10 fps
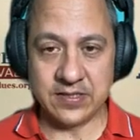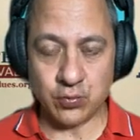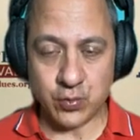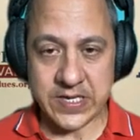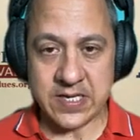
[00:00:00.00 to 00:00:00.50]
in
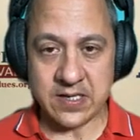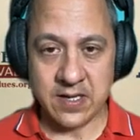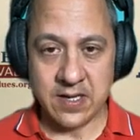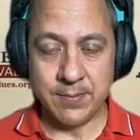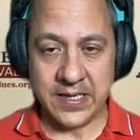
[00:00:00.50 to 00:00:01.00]
this
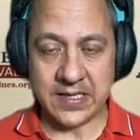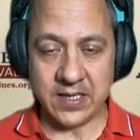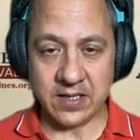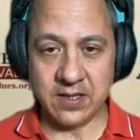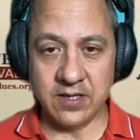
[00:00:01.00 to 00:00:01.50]
week,
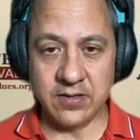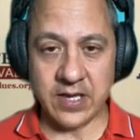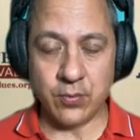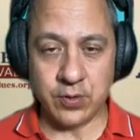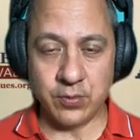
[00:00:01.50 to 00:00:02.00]
making it
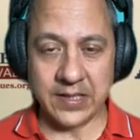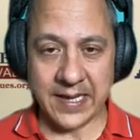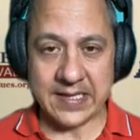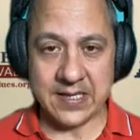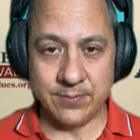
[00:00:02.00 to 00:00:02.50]
clear that we
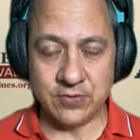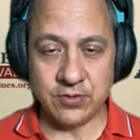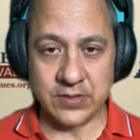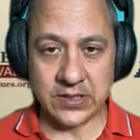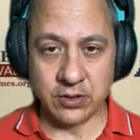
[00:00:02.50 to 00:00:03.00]
would like
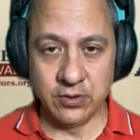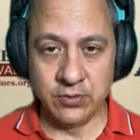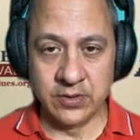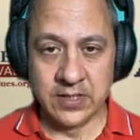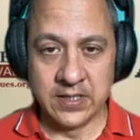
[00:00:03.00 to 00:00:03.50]
him to
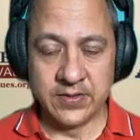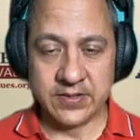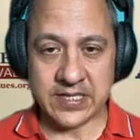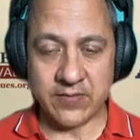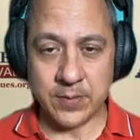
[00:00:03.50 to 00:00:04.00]
include
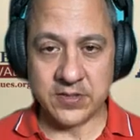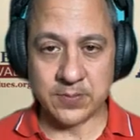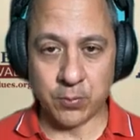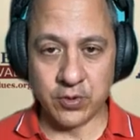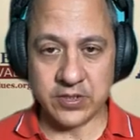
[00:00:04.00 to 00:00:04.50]
the Save
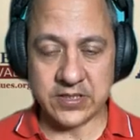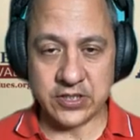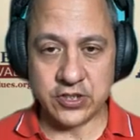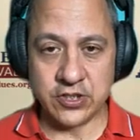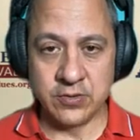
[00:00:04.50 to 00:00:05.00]
Women's
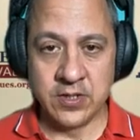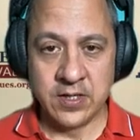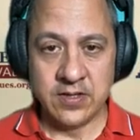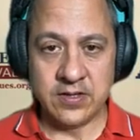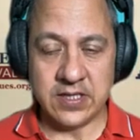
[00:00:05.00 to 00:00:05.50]
Sports
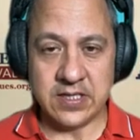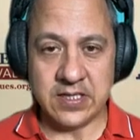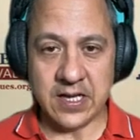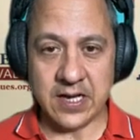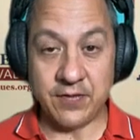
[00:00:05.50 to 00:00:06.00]
issue.
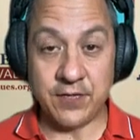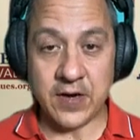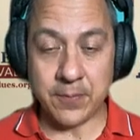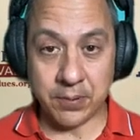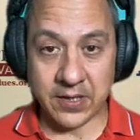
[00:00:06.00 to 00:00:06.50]
The
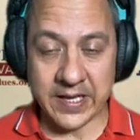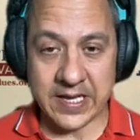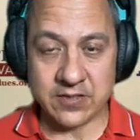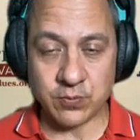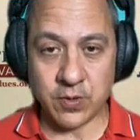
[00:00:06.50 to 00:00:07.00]
fair
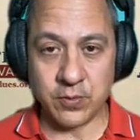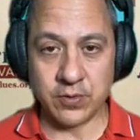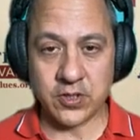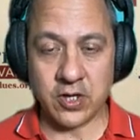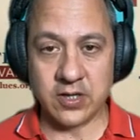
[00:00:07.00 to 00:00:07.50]
play is
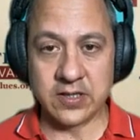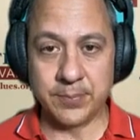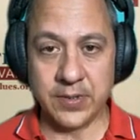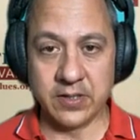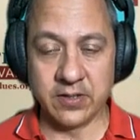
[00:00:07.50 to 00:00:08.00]
what we were
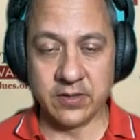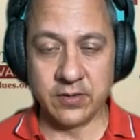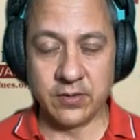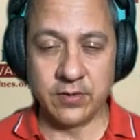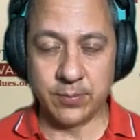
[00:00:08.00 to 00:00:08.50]
calling the
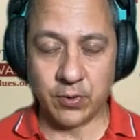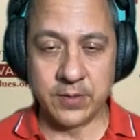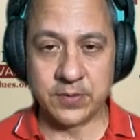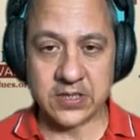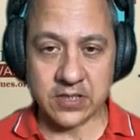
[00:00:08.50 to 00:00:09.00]
bill,
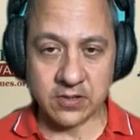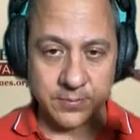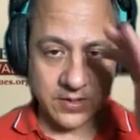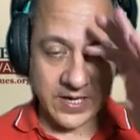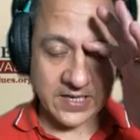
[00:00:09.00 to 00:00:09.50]
one
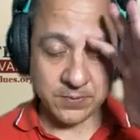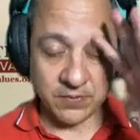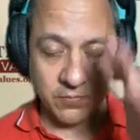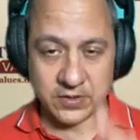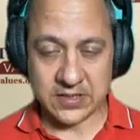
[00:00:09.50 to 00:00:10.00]
particular bill,
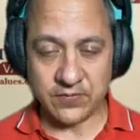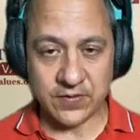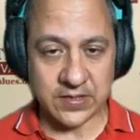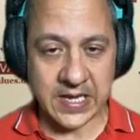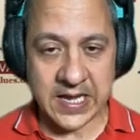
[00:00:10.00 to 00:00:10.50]
House Bill
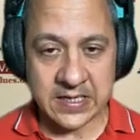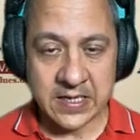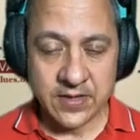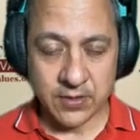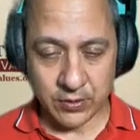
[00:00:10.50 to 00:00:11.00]

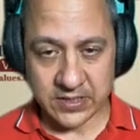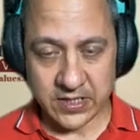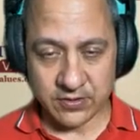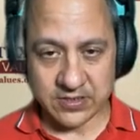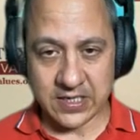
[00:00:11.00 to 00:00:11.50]
1458. There
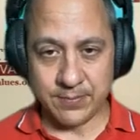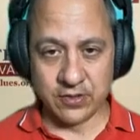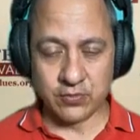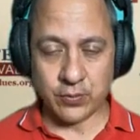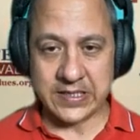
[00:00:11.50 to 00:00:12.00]
was another
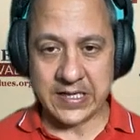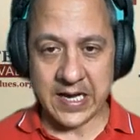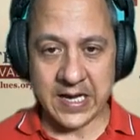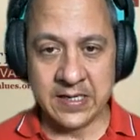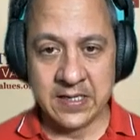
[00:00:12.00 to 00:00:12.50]
Senate Bill
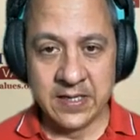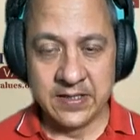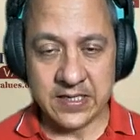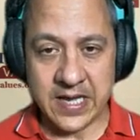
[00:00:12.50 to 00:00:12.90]
29,